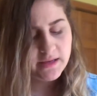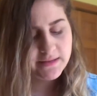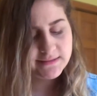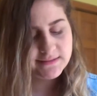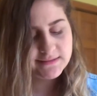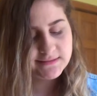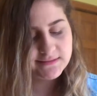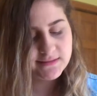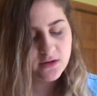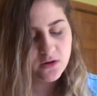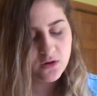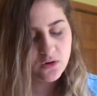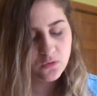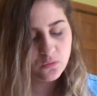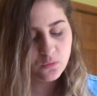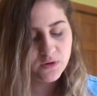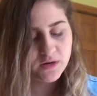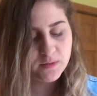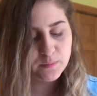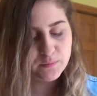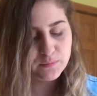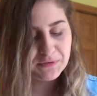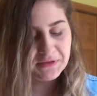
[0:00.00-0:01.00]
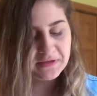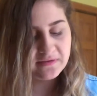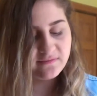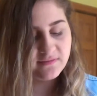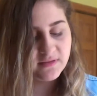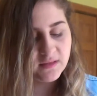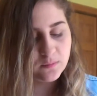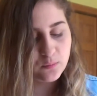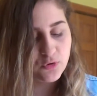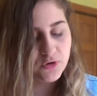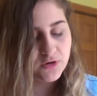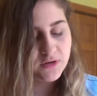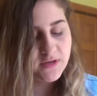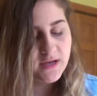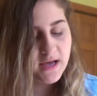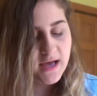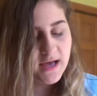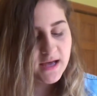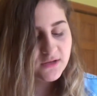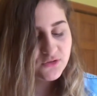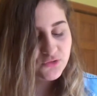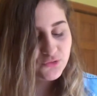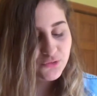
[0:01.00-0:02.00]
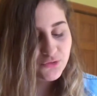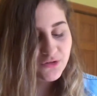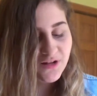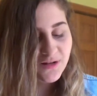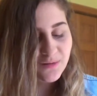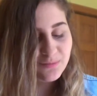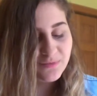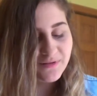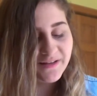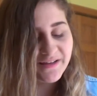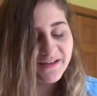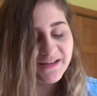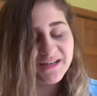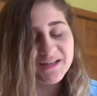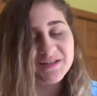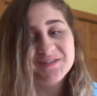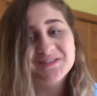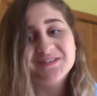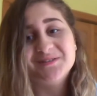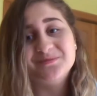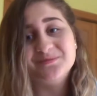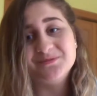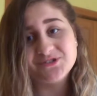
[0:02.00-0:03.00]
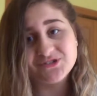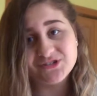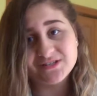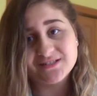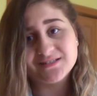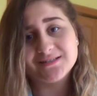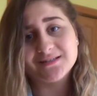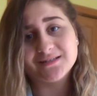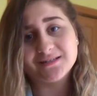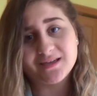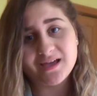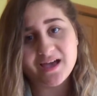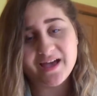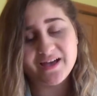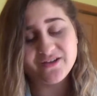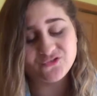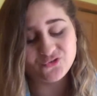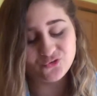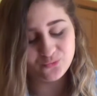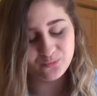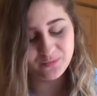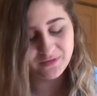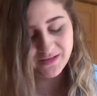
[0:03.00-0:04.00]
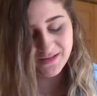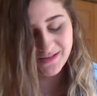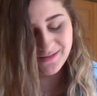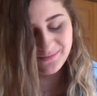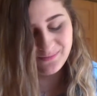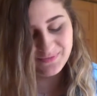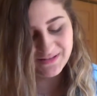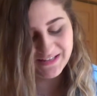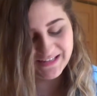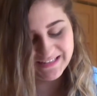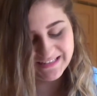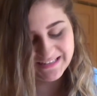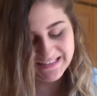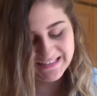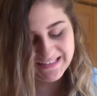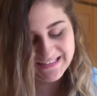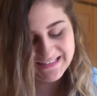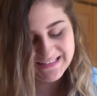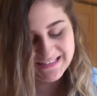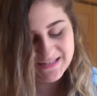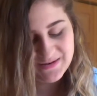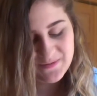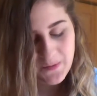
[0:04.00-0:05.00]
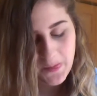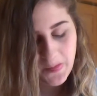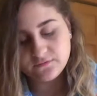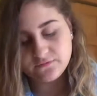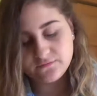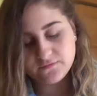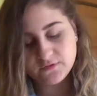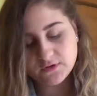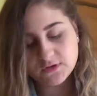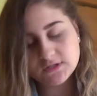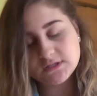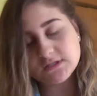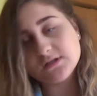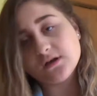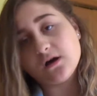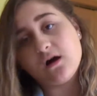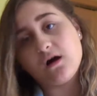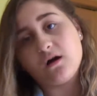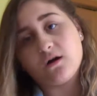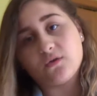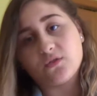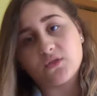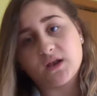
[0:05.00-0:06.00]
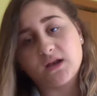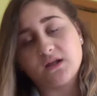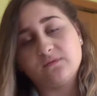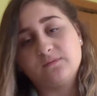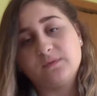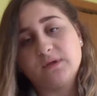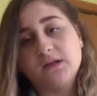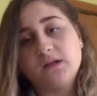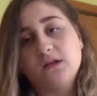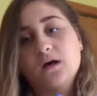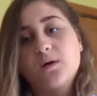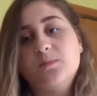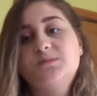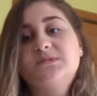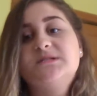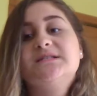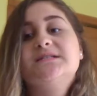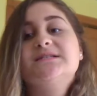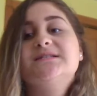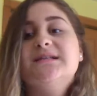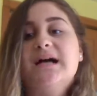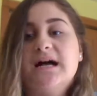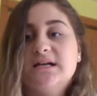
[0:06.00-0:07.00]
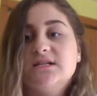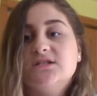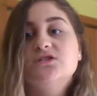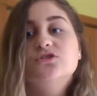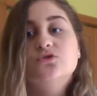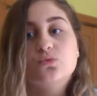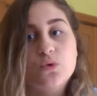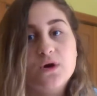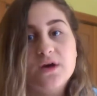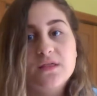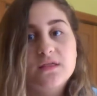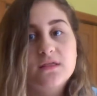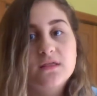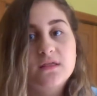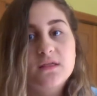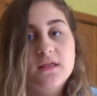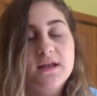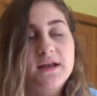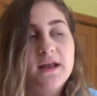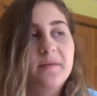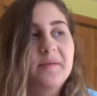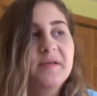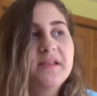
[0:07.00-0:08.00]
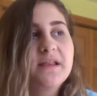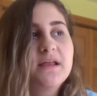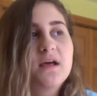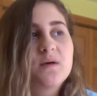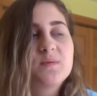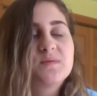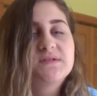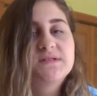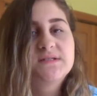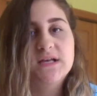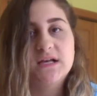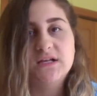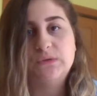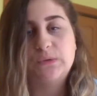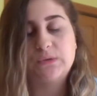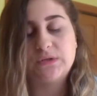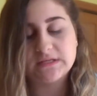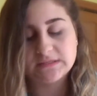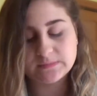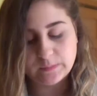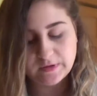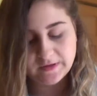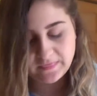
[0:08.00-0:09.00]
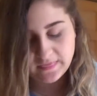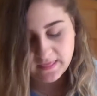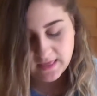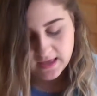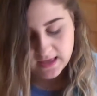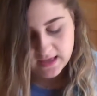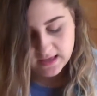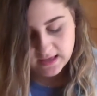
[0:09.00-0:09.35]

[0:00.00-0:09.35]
So when I'm like feeling more casual, I'll play the Majestic Casual playlist. The first song that I've been obsessed with, and I mean like obsessed with this month,